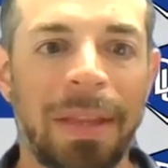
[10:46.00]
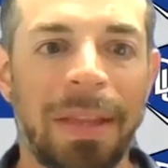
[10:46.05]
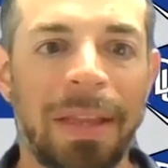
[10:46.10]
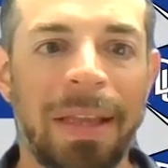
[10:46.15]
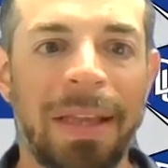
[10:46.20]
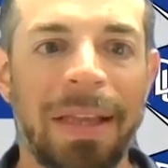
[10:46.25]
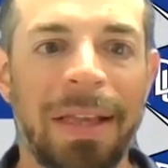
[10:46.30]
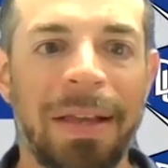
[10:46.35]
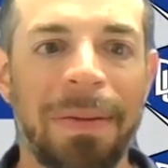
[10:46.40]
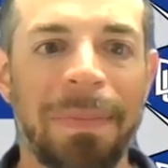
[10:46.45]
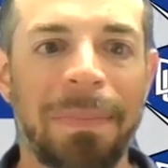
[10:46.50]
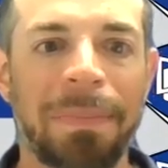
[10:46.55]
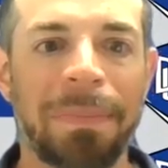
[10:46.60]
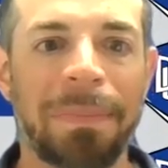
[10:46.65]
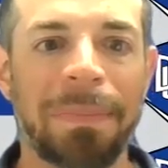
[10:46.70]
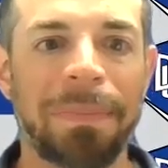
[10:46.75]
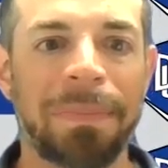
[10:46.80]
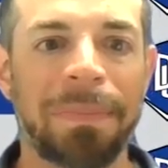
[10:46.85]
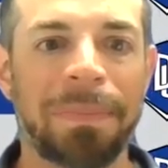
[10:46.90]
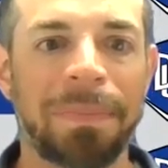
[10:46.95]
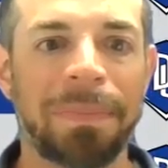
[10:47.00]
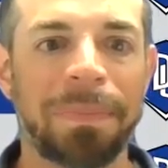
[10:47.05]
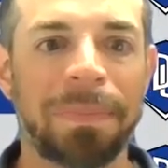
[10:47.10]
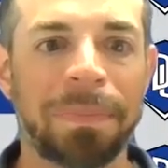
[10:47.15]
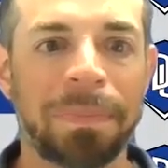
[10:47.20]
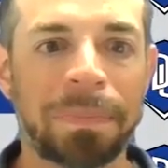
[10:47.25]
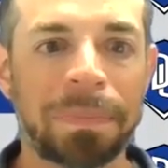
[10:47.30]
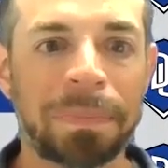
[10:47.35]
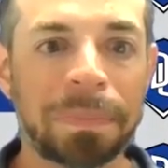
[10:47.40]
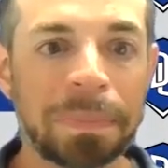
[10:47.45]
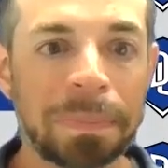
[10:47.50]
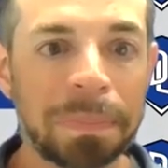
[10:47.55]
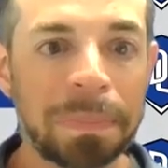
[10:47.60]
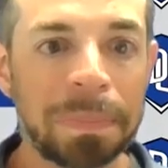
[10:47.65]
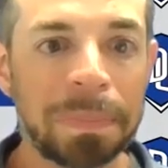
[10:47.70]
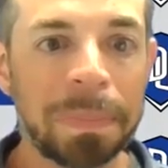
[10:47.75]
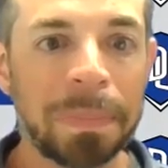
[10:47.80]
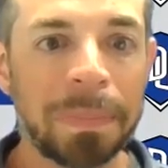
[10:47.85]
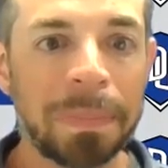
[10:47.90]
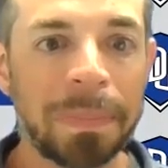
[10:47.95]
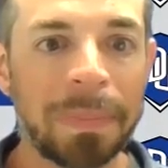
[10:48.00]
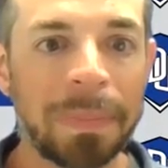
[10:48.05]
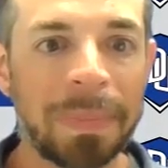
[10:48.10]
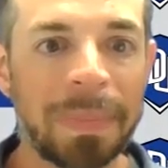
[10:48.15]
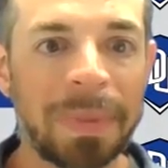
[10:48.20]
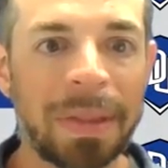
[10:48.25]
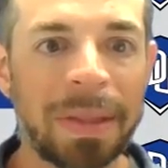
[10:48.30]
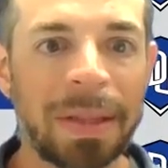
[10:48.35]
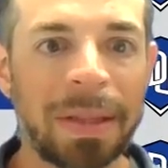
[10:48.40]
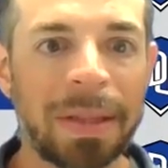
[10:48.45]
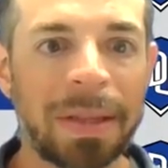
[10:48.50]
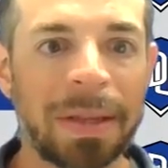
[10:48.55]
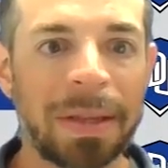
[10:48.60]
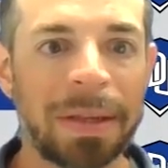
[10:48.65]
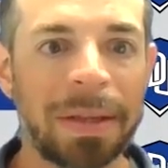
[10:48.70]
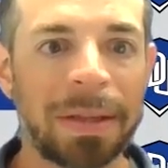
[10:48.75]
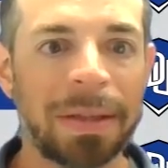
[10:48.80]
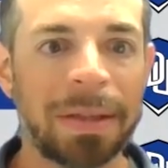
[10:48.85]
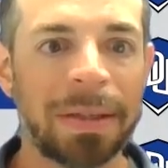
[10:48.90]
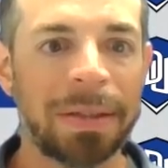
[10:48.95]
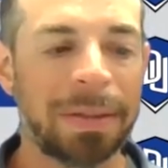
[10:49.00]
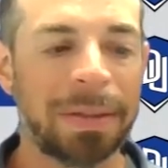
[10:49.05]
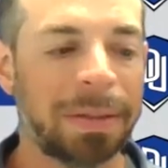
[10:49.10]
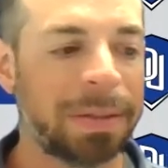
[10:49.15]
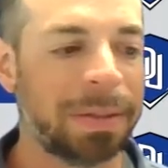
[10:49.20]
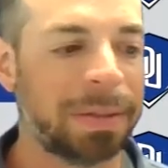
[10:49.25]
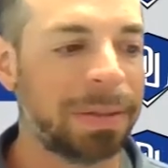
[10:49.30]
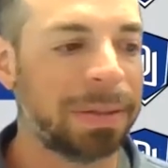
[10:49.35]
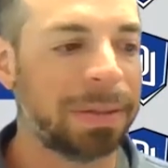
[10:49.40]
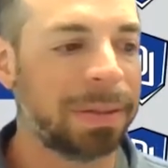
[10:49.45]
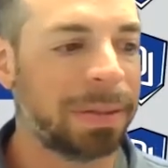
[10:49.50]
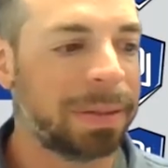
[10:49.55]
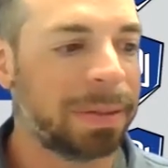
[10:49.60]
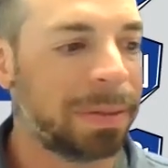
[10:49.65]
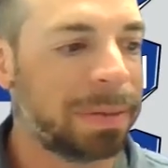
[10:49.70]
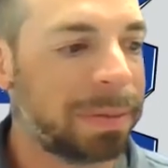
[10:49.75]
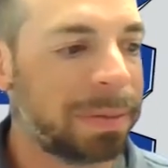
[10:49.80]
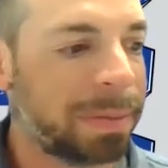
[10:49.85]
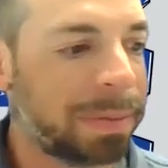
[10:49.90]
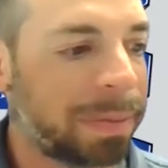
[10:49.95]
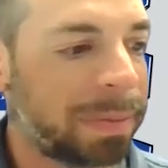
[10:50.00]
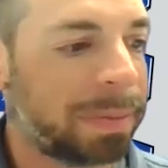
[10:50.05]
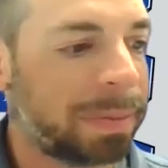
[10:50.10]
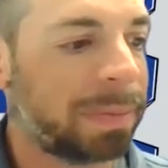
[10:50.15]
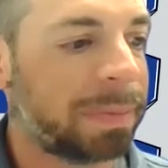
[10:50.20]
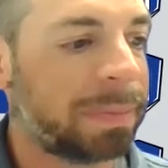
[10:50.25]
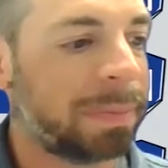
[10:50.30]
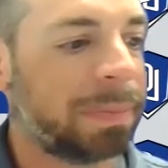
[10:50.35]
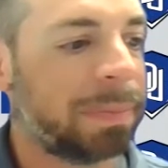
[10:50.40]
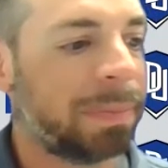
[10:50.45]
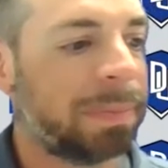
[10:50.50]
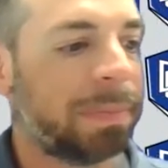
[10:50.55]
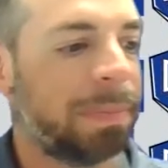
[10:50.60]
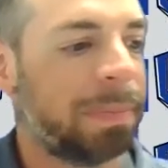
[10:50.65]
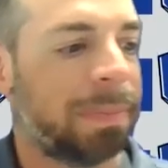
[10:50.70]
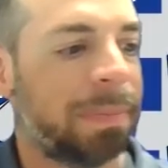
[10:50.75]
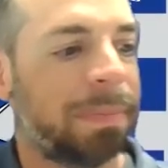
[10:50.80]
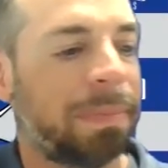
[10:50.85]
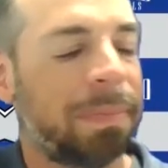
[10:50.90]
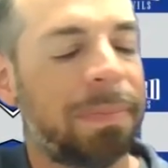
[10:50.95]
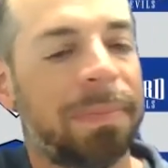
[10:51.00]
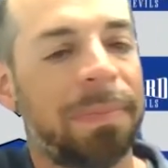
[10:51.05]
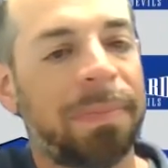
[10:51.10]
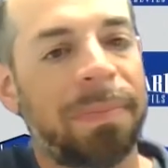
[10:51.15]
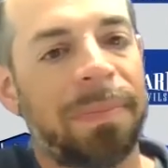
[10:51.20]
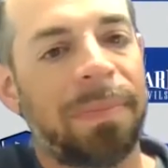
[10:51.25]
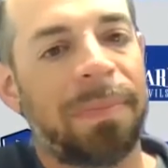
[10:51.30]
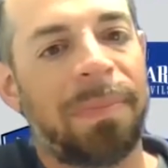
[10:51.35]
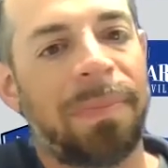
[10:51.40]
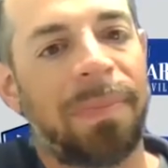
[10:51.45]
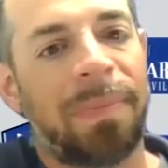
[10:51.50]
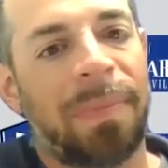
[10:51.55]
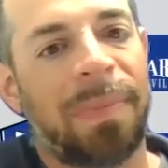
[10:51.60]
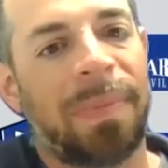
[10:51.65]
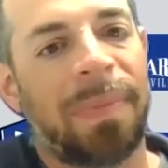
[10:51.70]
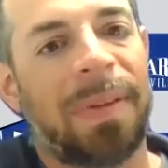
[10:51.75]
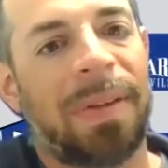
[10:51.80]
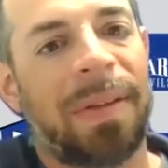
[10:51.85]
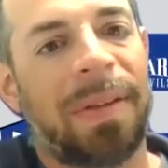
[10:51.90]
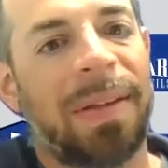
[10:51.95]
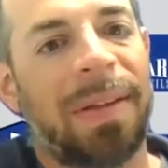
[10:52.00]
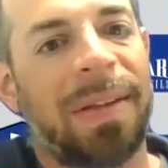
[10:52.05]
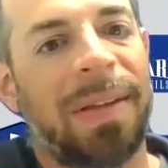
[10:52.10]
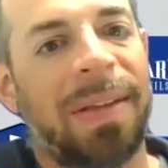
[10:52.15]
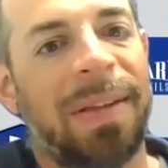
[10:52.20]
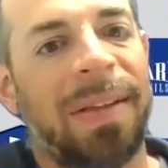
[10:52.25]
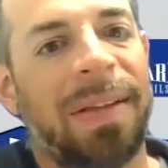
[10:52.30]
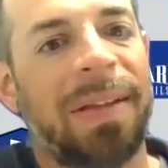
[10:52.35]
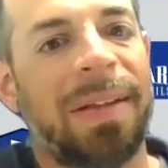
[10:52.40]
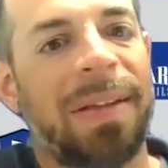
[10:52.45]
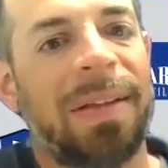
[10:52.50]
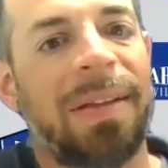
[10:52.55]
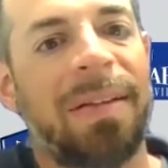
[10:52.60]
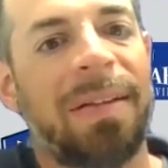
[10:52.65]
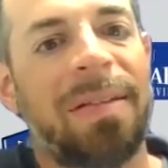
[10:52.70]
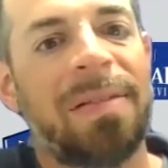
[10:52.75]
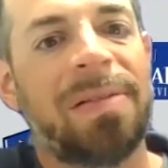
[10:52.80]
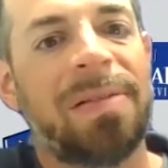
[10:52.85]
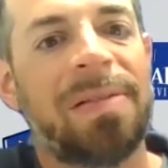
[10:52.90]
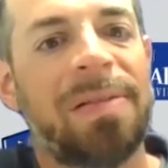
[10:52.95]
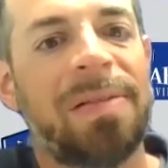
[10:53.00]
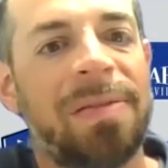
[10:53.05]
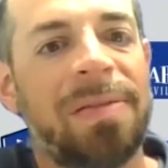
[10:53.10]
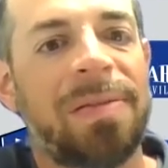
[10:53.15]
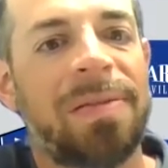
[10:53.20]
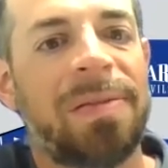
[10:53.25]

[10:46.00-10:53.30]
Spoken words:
[no speech]